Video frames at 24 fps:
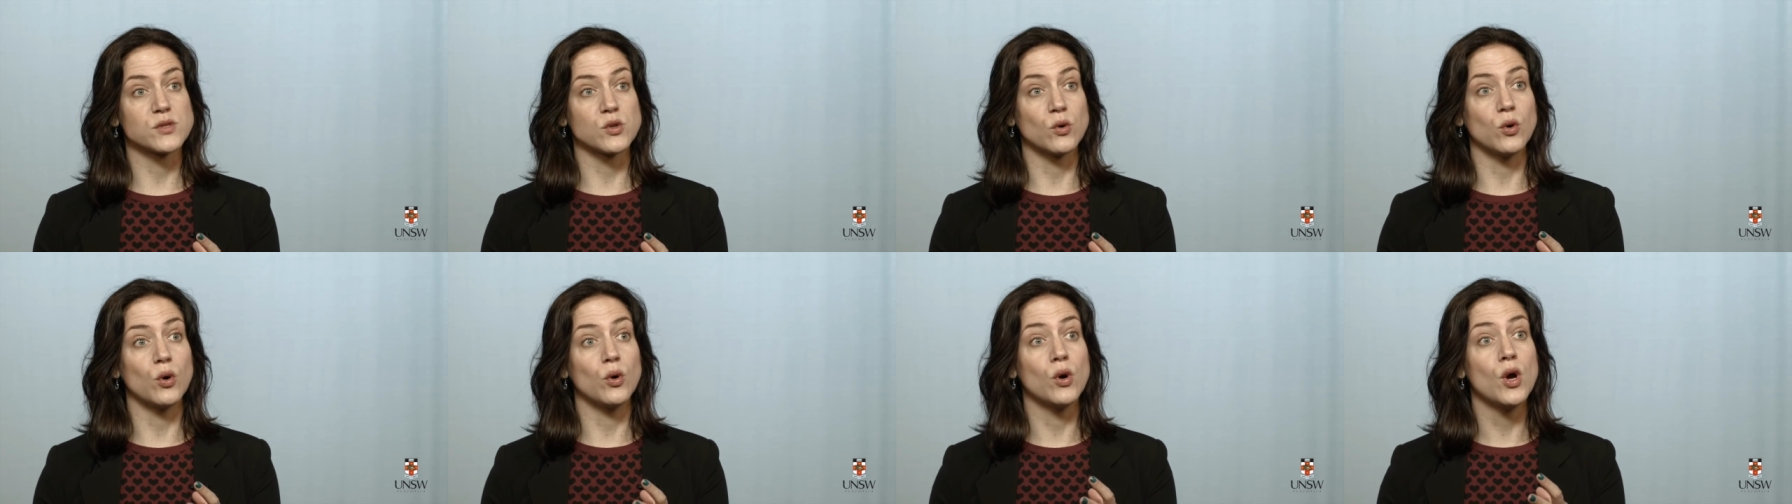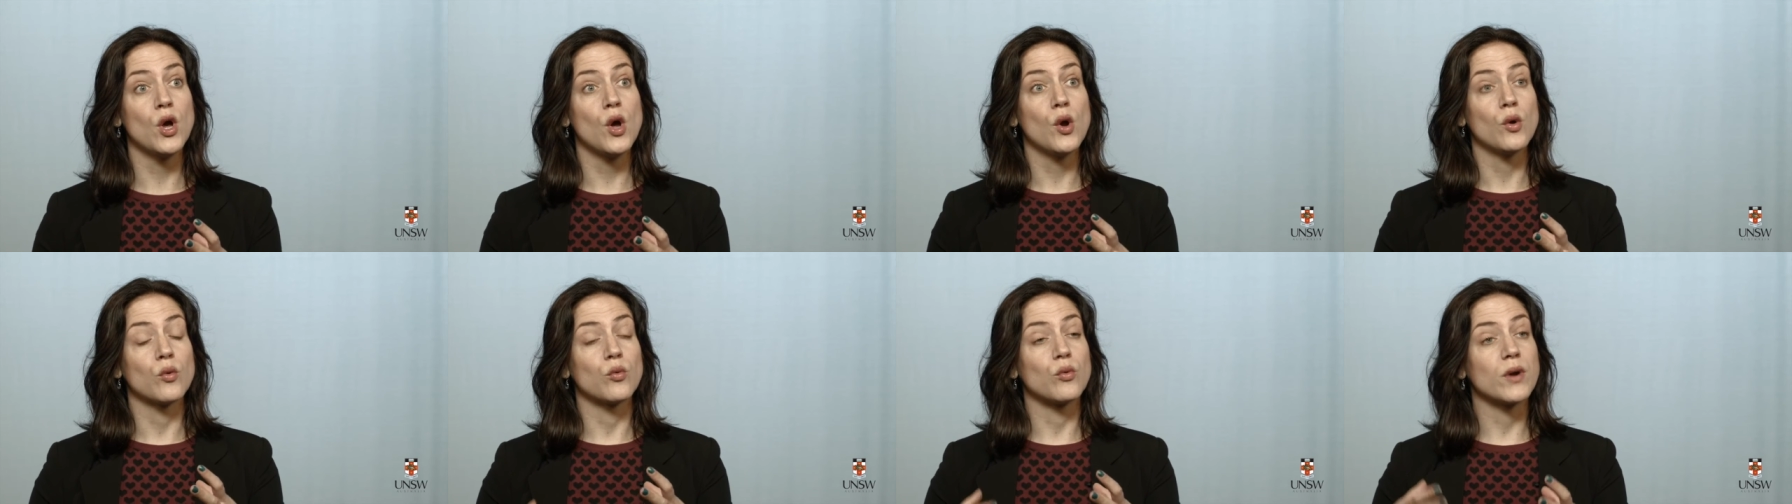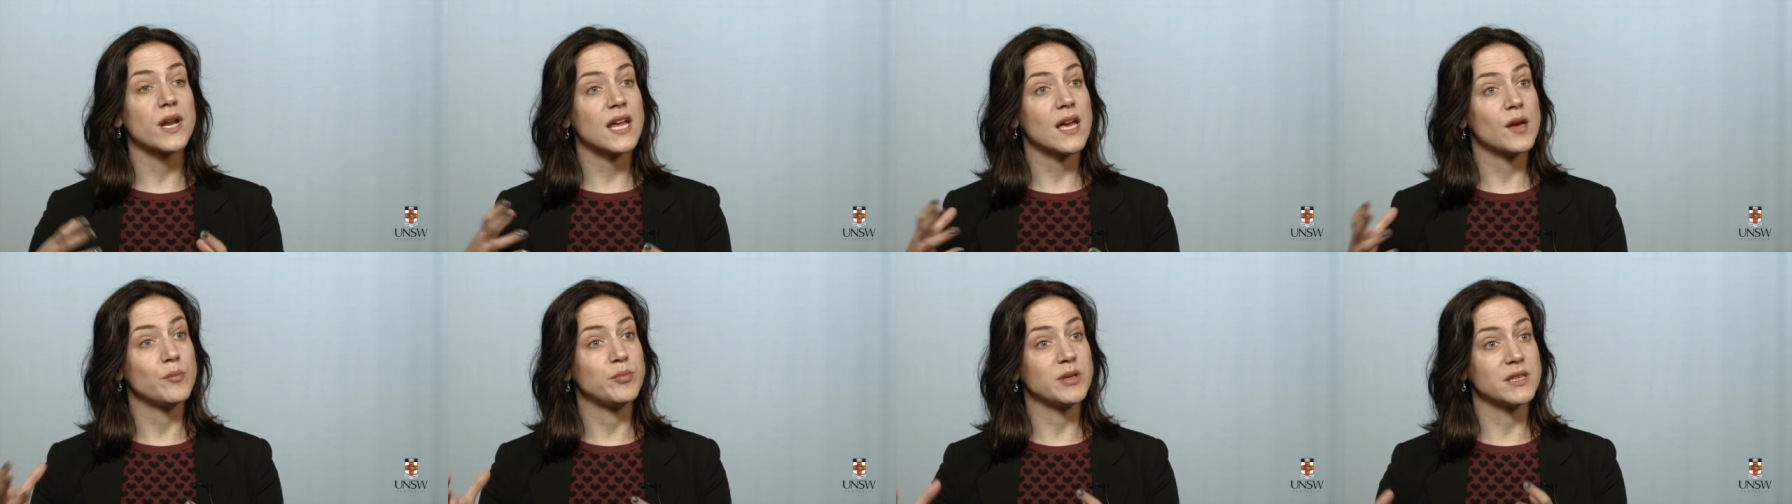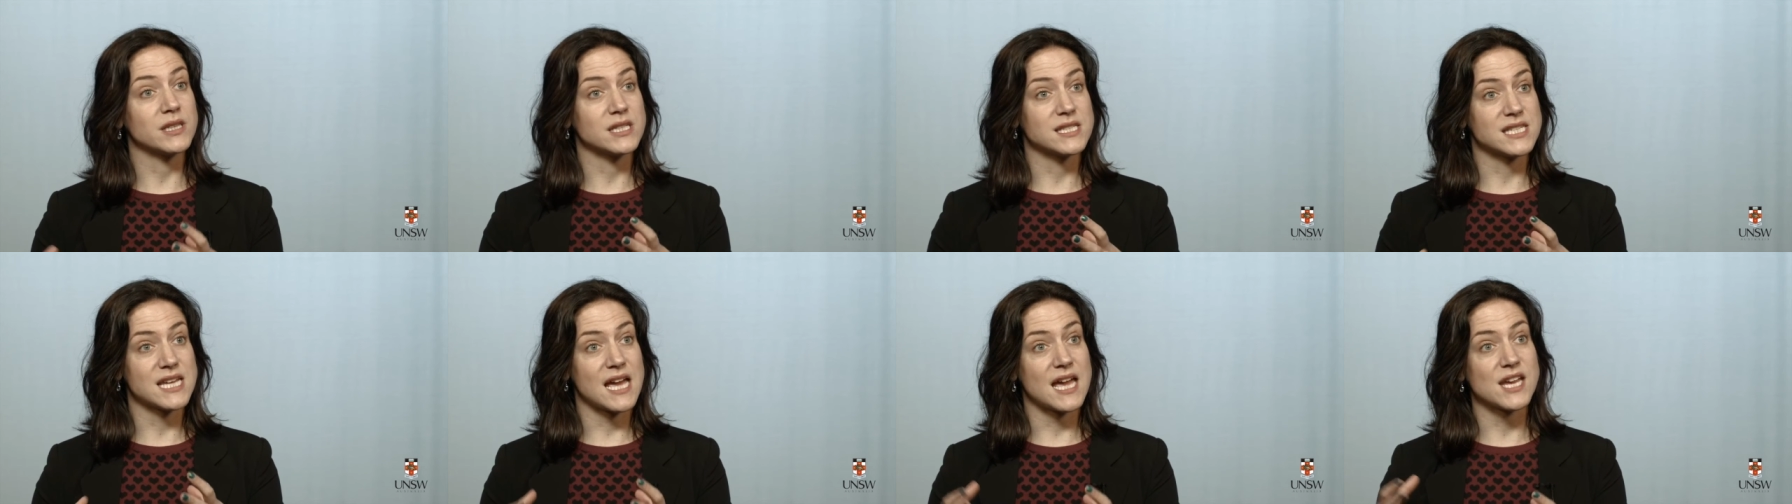or
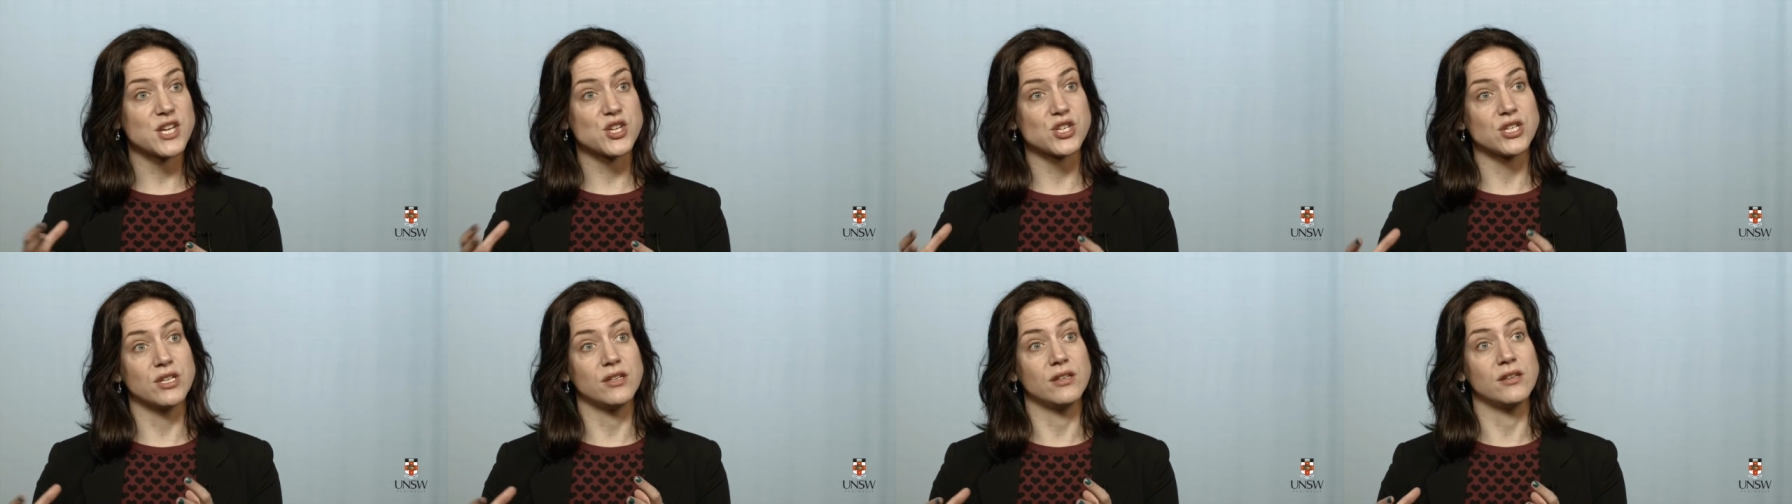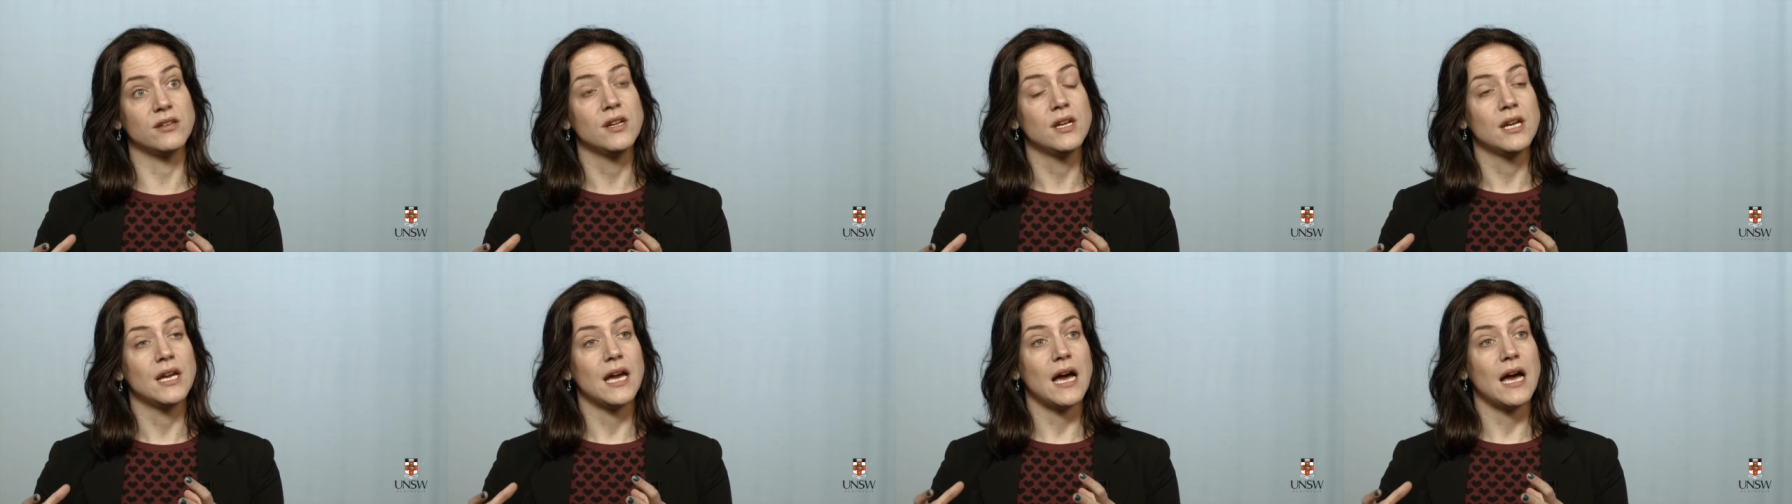rehabilitation